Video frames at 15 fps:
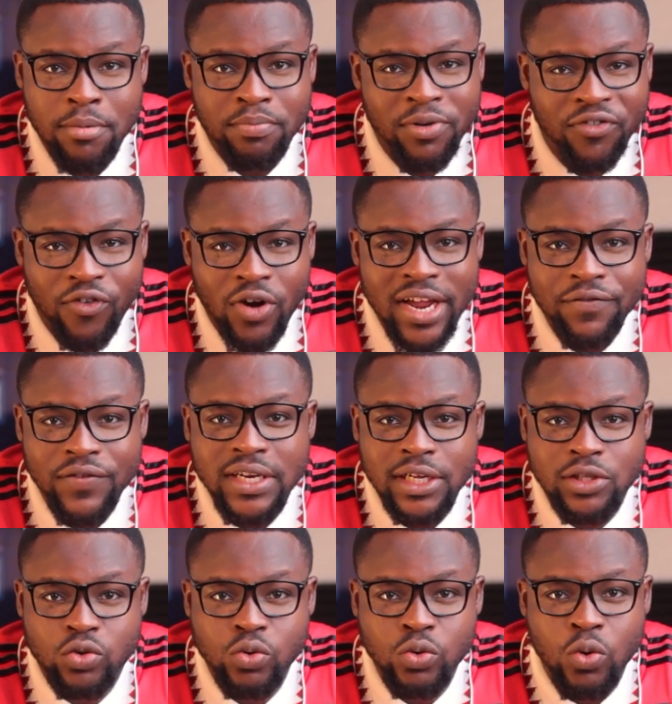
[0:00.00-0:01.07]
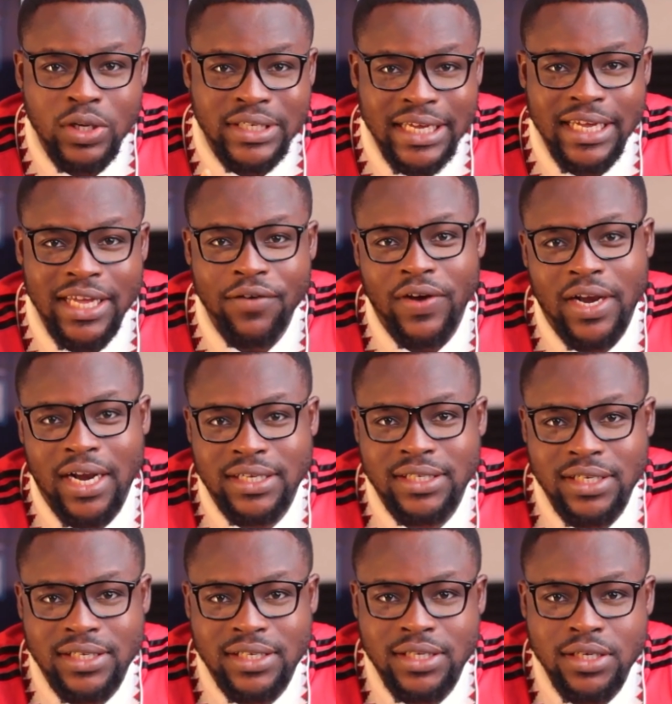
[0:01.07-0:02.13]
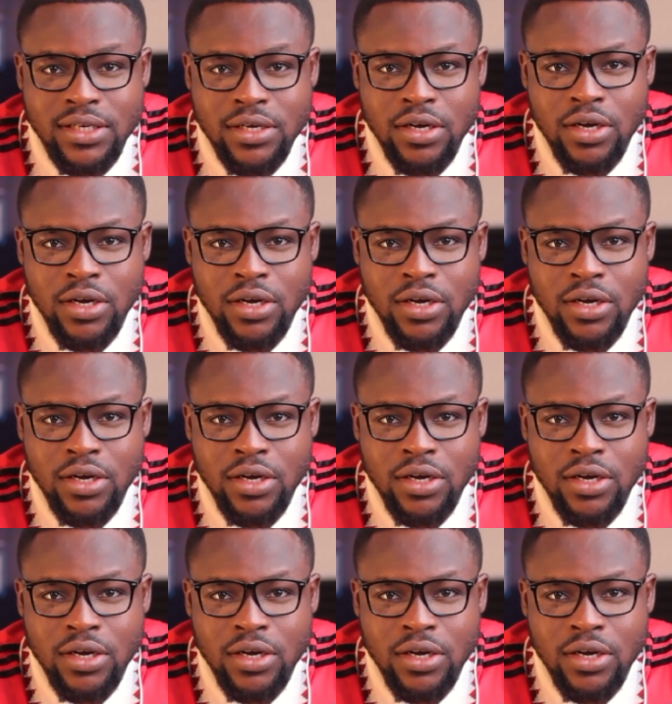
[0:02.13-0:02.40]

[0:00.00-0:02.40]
Before even the 2 goals, he gave an assist.